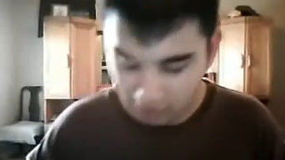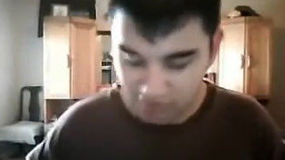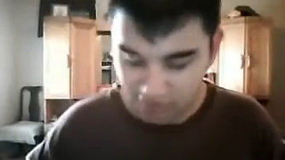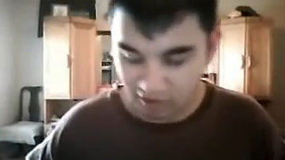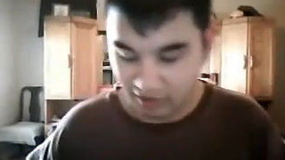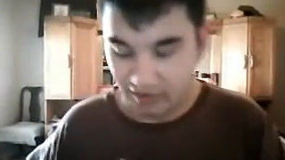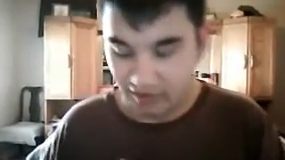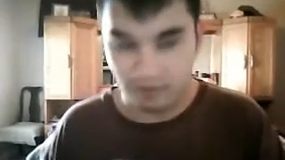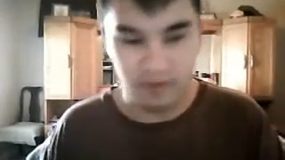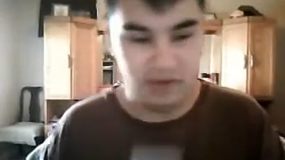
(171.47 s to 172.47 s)
Here's a card
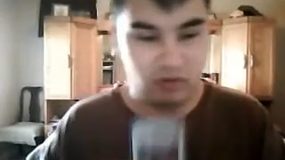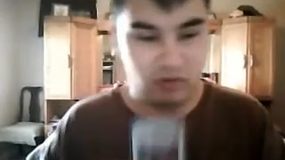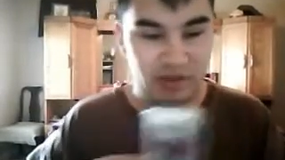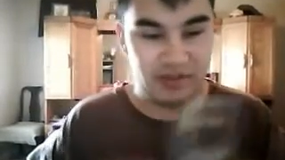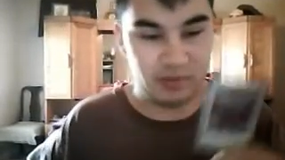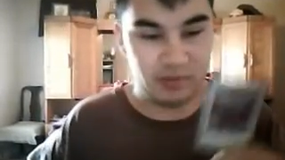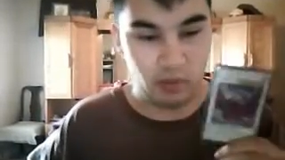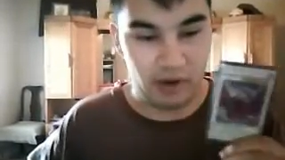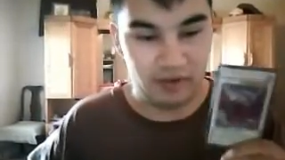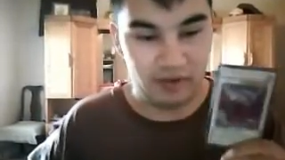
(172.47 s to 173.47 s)
everybody runs
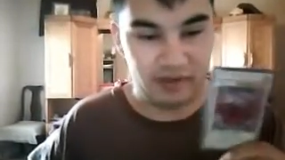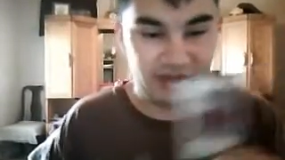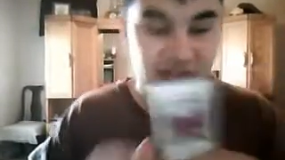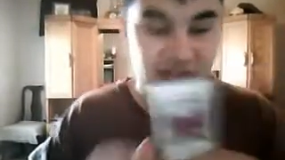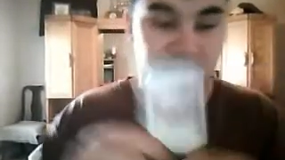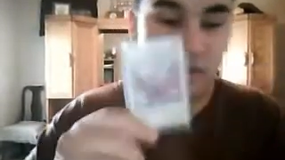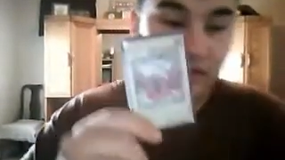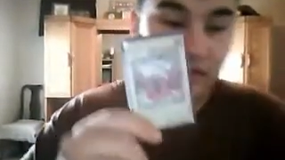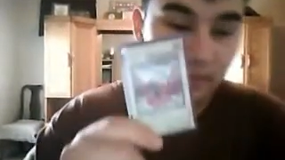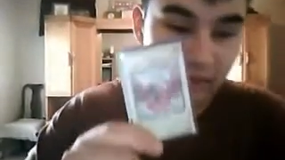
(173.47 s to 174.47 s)
one of, at least one.